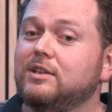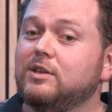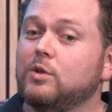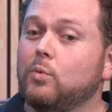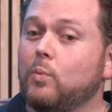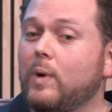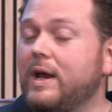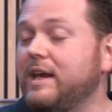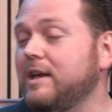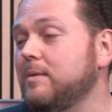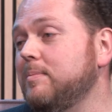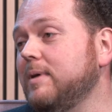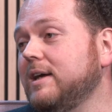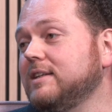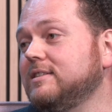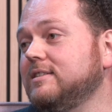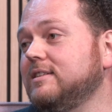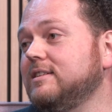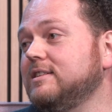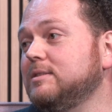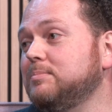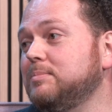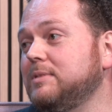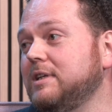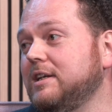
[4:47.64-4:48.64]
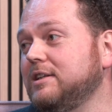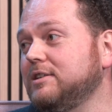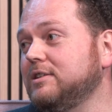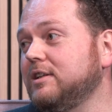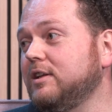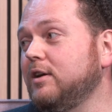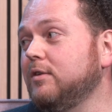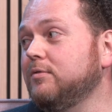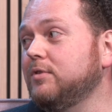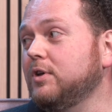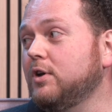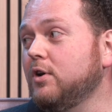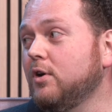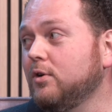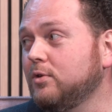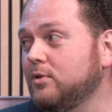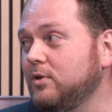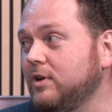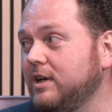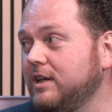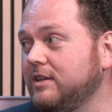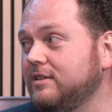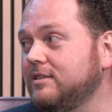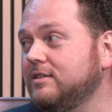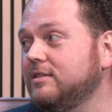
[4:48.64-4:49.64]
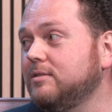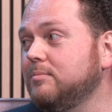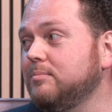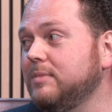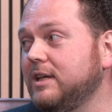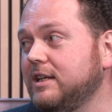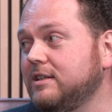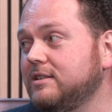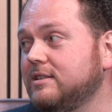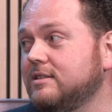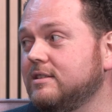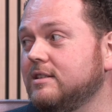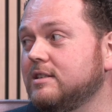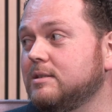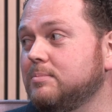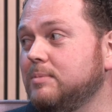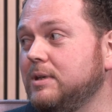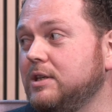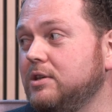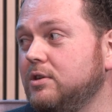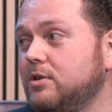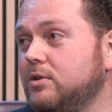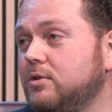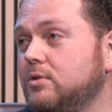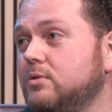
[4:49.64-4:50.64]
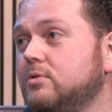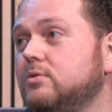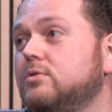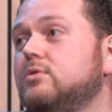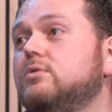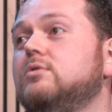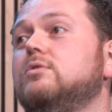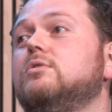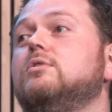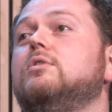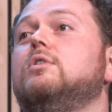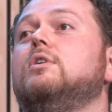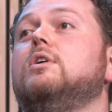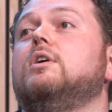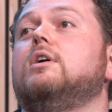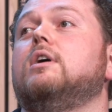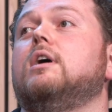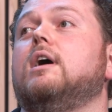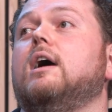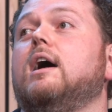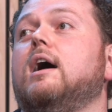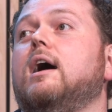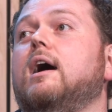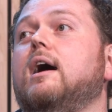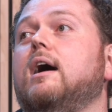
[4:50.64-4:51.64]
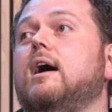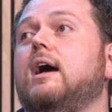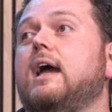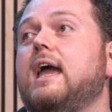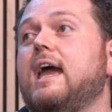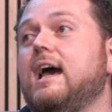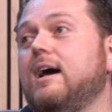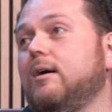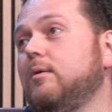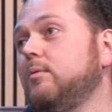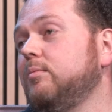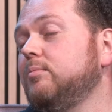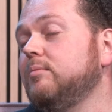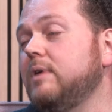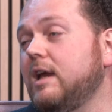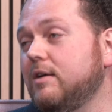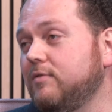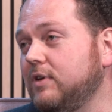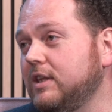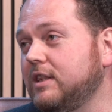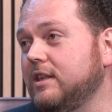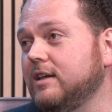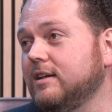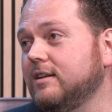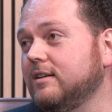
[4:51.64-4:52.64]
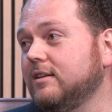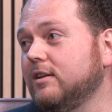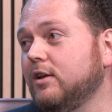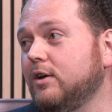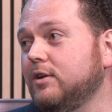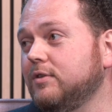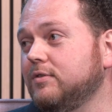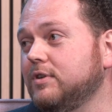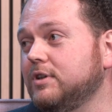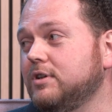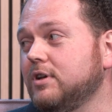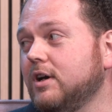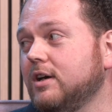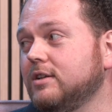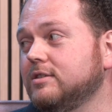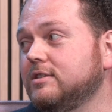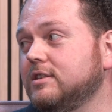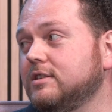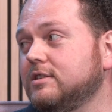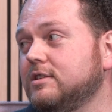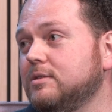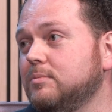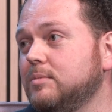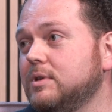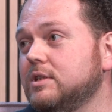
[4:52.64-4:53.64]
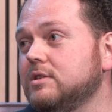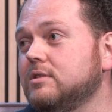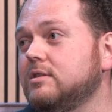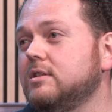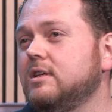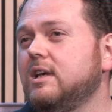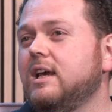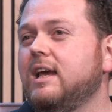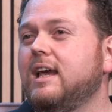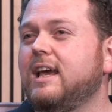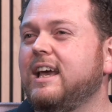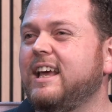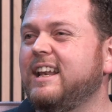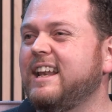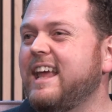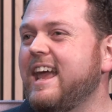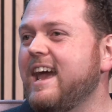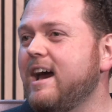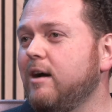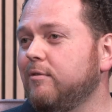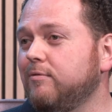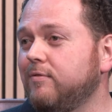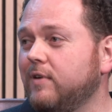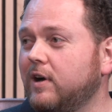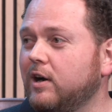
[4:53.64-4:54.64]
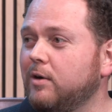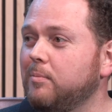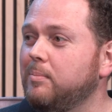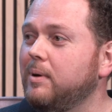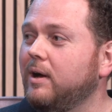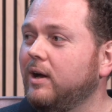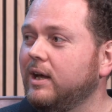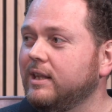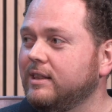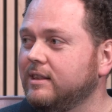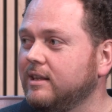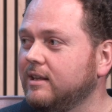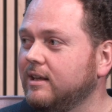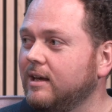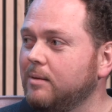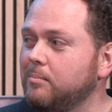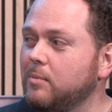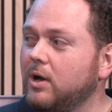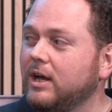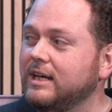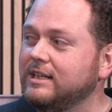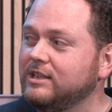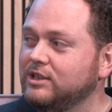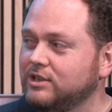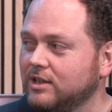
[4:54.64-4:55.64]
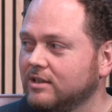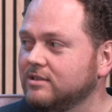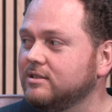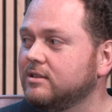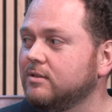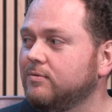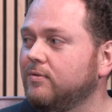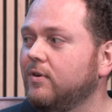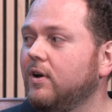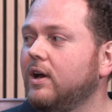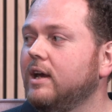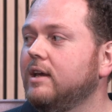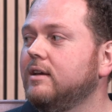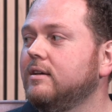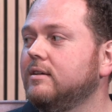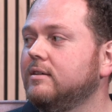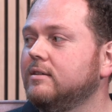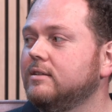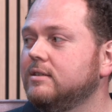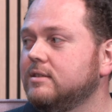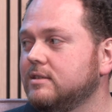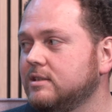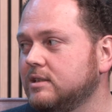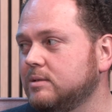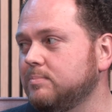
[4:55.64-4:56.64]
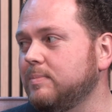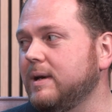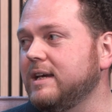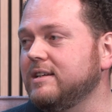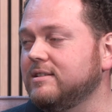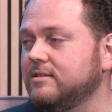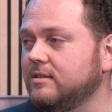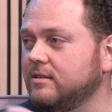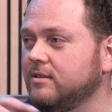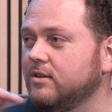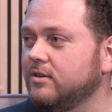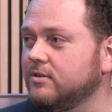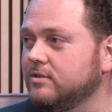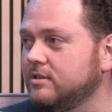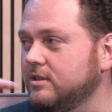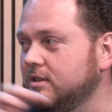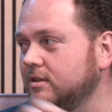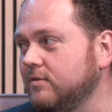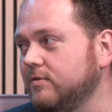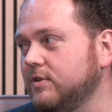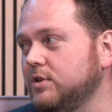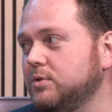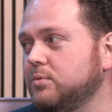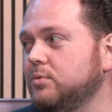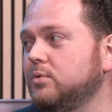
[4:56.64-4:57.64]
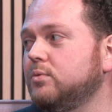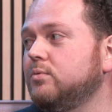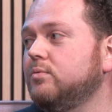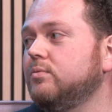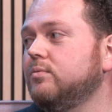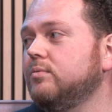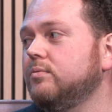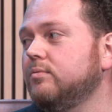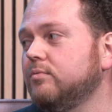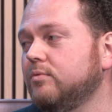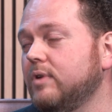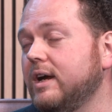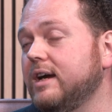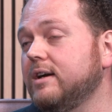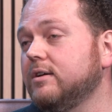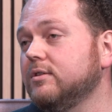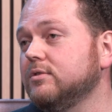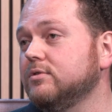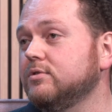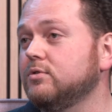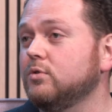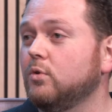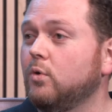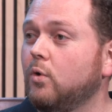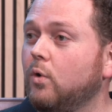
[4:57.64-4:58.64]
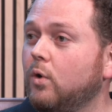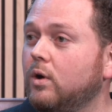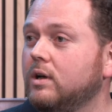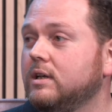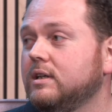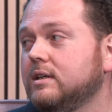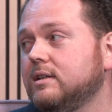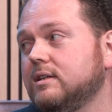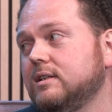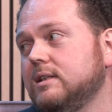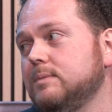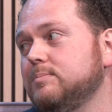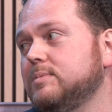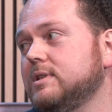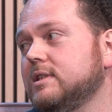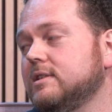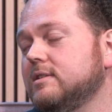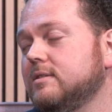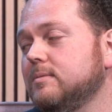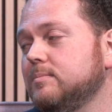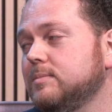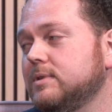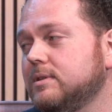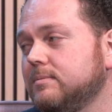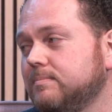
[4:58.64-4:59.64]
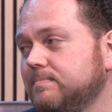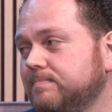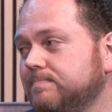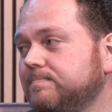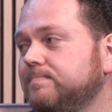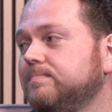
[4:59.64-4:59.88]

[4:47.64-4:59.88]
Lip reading: the weight capacities potentially of the concrete mix that's been used, how heavy the load of the tile system is, and how far apart they might justify spacing those individual rails or clip systems.